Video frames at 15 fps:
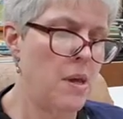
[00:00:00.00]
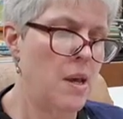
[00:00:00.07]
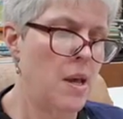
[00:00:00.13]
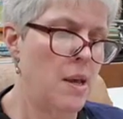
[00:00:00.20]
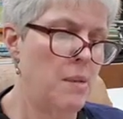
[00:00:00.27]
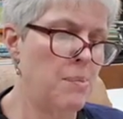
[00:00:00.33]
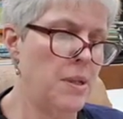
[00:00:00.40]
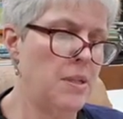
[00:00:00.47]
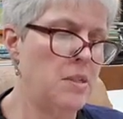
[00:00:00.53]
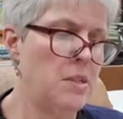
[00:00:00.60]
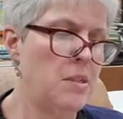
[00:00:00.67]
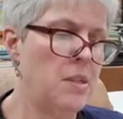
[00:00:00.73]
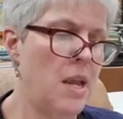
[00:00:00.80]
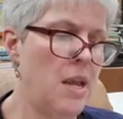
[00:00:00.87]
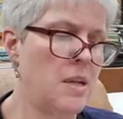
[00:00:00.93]
He placed
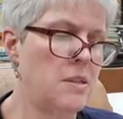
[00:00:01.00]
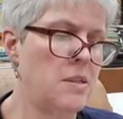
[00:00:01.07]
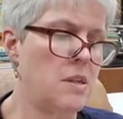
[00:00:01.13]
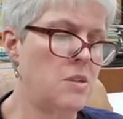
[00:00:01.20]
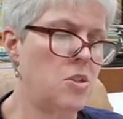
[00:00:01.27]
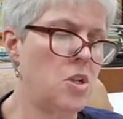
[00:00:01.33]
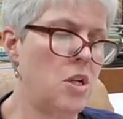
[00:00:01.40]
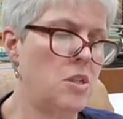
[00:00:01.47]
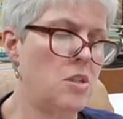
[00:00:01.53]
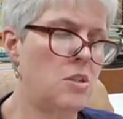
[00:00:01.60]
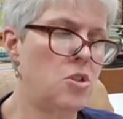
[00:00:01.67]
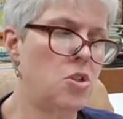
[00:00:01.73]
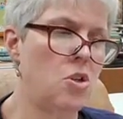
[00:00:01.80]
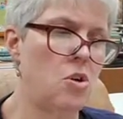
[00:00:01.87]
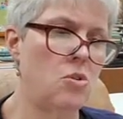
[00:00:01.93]
his hands on Chase's
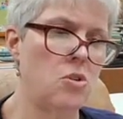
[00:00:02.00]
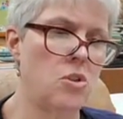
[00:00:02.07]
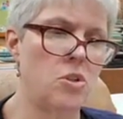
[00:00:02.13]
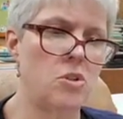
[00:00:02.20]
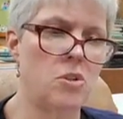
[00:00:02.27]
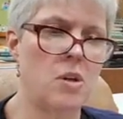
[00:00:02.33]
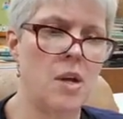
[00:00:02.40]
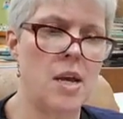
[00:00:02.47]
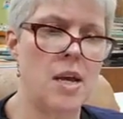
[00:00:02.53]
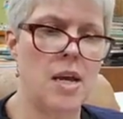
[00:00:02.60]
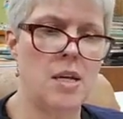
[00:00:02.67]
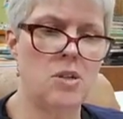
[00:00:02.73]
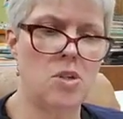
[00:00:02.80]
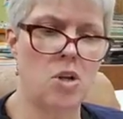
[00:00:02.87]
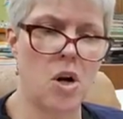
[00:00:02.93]
shoulders,
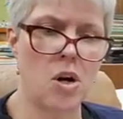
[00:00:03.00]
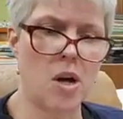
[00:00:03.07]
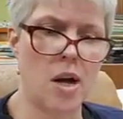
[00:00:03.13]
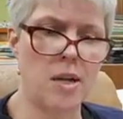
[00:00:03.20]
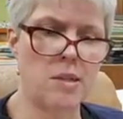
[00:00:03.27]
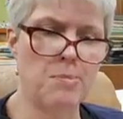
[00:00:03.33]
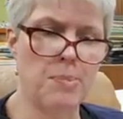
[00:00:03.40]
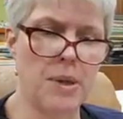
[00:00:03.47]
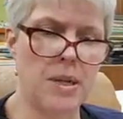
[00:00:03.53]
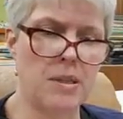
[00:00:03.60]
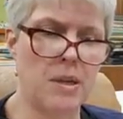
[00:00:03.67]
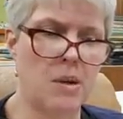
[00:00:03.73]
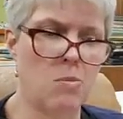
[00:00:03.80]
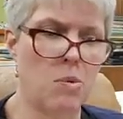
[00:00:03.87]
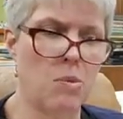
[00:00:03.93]
his dark eyes
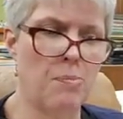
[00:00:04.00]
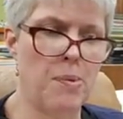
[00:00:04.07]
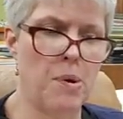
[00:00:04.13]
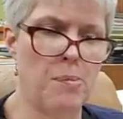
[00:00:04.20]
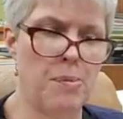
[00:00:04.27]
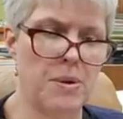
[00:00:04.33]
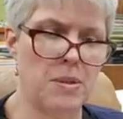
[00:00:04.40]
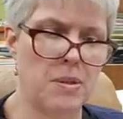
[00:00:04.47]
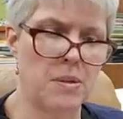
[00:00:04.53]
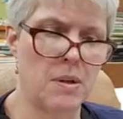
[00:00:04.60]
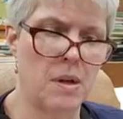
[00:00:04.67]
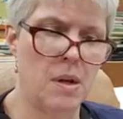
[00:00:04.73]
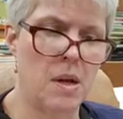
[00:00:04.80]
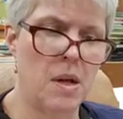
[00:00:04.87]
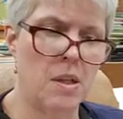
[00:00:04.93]
blazing with purpose.
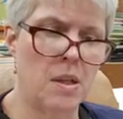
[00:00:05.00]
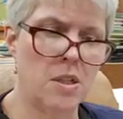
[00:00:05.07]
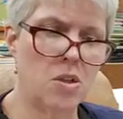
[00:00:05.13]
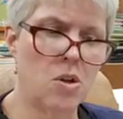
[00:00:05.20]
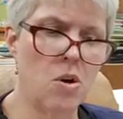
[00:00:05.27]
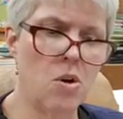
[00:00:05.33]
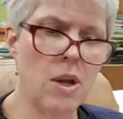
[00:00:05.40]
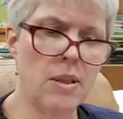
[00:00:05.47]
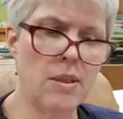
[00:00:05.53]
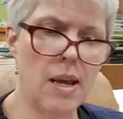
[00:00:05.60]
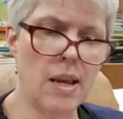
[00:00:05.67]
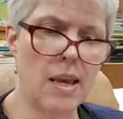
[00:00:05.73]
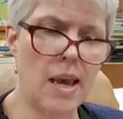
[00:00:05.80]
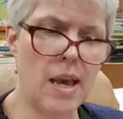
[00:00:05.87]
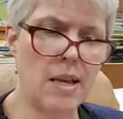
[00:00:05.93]
Let's go get
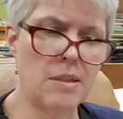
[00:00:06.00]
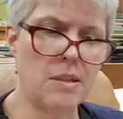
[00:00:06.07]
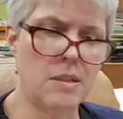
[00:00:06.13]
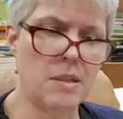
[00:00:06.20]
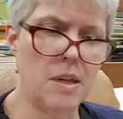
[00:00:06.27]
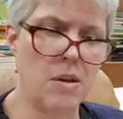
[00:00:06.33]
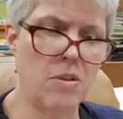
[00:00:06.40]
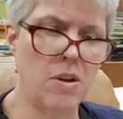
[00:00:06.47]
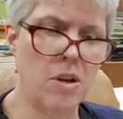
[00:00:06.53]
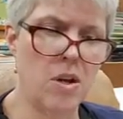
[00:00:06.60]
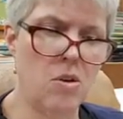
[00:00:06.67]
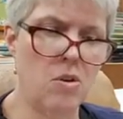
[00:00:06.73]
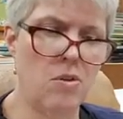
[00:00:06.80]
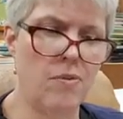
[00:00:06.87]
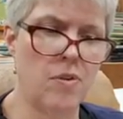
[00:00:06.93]
that case and tell the
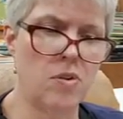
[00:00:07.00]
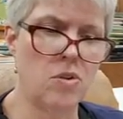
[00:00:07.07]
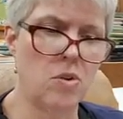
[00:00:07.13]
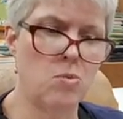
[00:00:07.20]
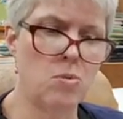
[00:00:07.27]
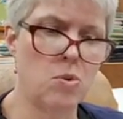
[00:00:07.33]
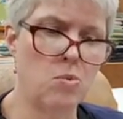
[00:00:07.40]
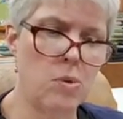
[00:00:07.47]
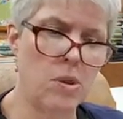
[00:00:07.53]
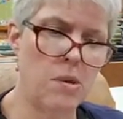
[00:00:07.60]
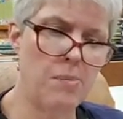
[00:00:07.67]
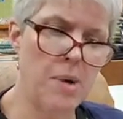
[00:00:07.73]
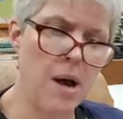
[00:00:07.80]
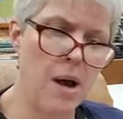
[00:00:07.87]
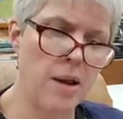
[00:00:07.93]
universe who was really
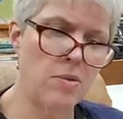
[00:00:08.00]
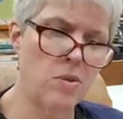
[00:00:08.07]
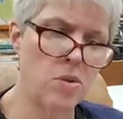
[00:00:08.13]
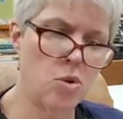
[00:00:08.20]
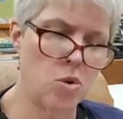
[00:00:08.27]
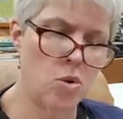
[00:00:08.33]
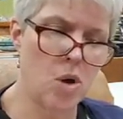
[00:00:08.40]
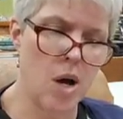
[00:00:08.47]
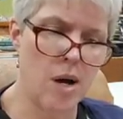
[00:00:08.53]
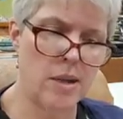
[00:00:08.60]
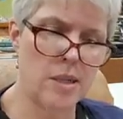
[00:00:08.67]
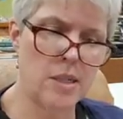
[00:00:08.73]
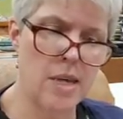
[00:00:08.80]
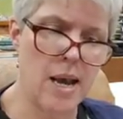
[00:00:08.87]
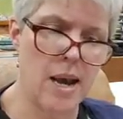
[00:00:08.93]
behind the Trucon
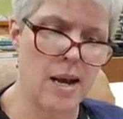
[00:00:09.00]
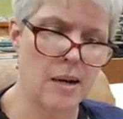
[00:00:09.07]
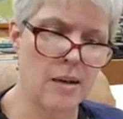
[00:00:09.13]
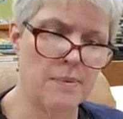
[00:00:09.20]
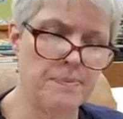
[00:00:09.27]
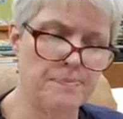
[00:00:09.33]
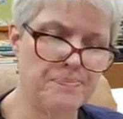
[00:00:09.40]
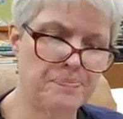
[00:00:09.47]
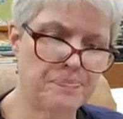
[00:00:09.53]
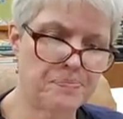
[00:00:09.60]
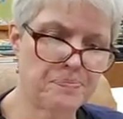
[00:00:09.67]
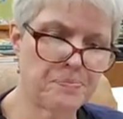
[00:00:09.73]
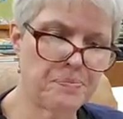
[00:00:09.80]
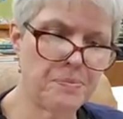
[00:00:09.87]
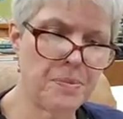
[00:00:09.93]
attack.
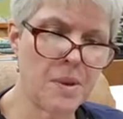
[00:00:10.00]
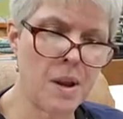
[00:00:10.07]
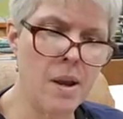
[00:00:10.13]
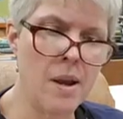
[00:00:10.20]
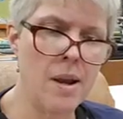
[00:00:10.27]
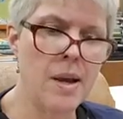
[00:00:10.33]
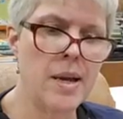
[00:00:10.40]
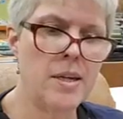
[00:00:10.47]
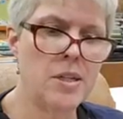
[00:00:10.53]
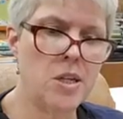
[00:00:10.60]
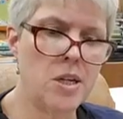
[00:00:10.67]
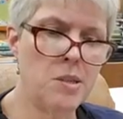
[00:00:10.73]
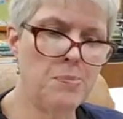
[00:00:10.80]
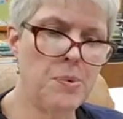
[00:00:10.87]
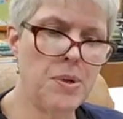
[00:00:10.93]

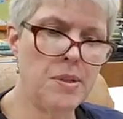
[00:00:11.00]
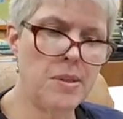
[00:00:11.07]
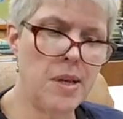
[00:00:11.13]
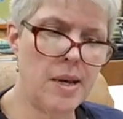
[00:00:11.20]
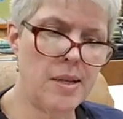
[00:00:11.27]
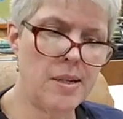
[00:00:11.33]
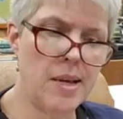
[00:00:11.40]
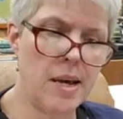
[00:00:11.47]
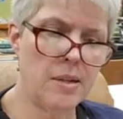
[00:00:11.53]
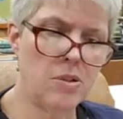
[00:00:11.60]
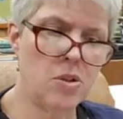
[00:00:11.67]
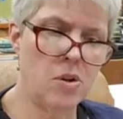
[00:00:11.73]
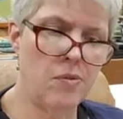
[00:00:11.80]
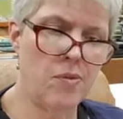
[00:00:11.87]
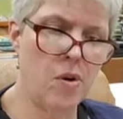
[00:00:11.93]
Chase put his head down
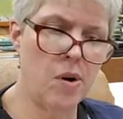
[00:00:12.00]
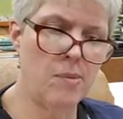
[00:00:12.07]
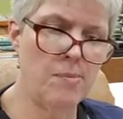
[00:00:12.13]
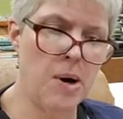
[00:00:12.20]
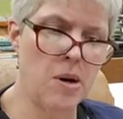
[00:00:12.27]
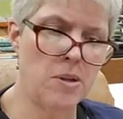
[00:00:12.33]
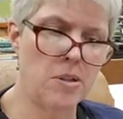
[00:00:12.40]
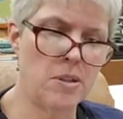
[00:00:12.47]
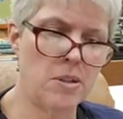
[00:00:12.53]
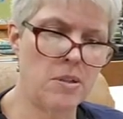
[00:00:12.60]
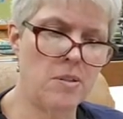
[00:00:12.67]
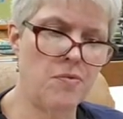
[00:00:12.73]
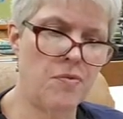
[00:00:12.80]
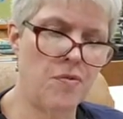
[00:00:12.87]
to avoid Marius's